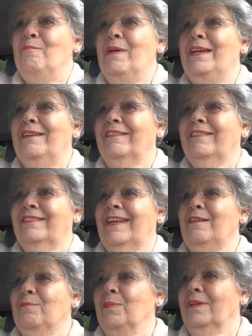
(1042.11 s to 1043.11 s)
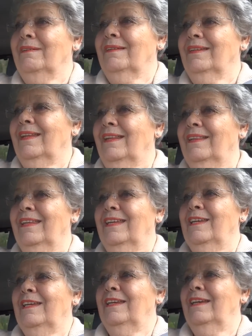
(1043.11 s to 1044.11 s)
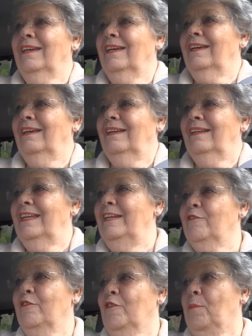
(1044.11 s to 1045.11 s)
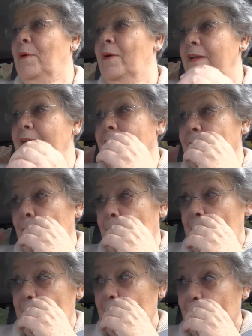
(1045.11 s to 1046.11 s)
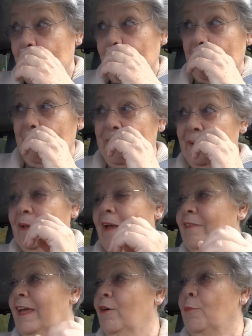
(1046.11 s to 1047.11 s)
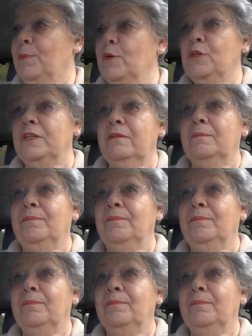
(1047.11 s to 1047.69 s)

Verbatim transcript: made a statement that the uh, leader of the party didn't like, and they got booted